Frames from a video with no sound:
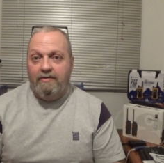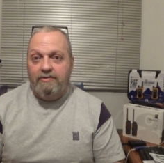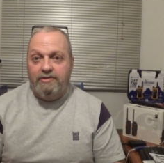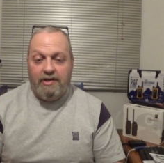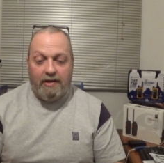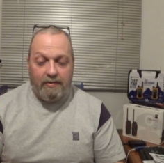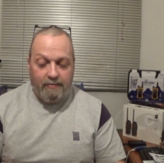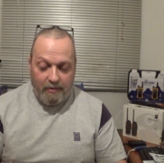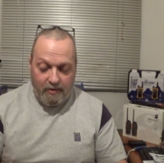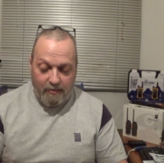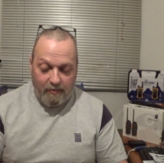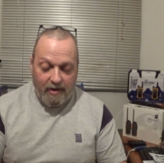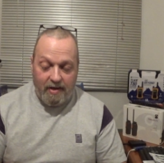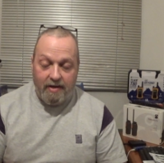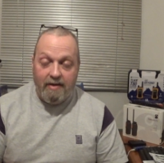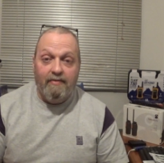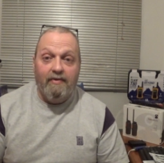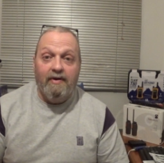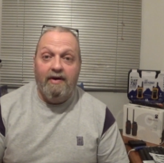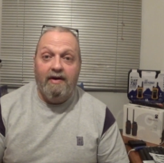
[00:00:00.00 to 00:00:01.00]
Tell me where
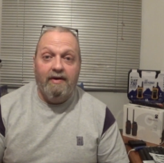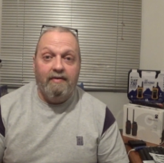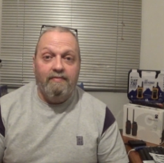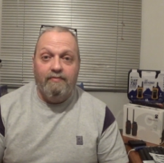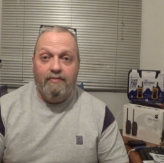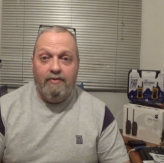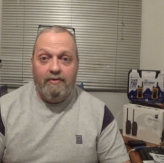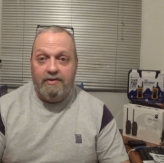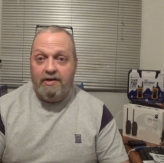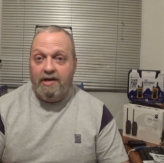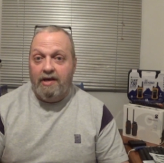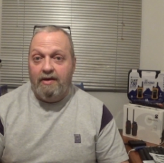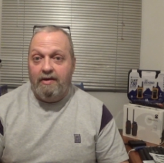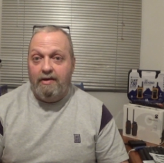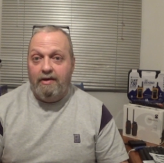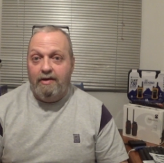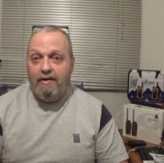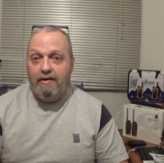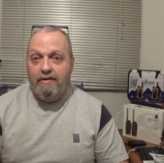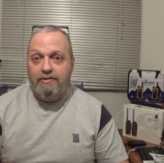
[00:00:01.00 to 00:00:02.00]
you are, what kit
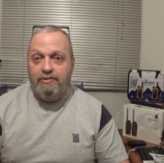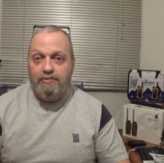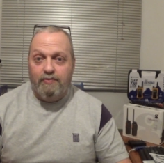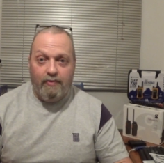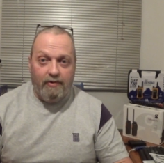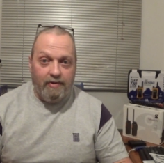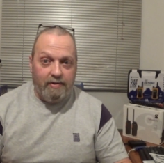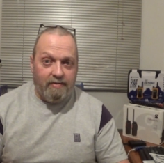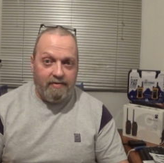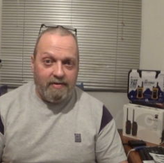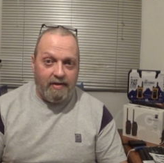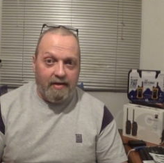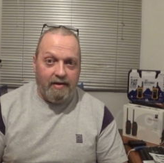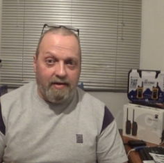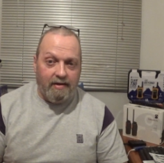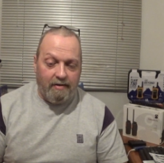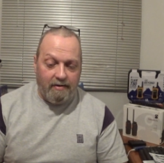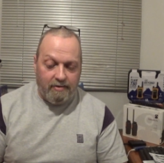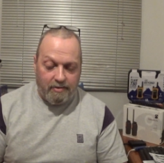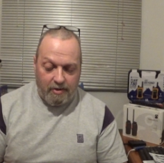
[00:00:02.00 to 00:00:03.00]
you use, what you're
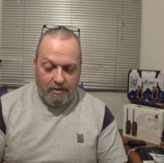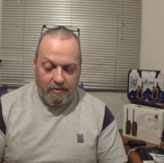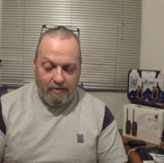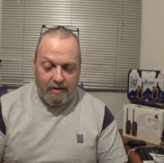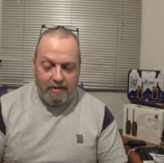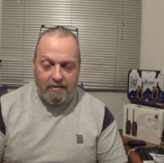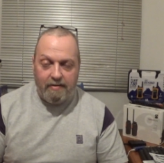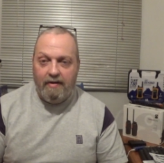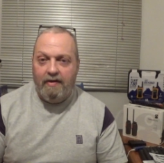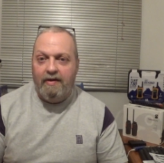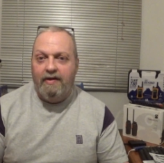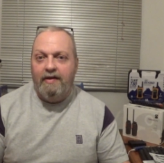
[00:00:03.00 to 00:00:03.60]
thinking of doing.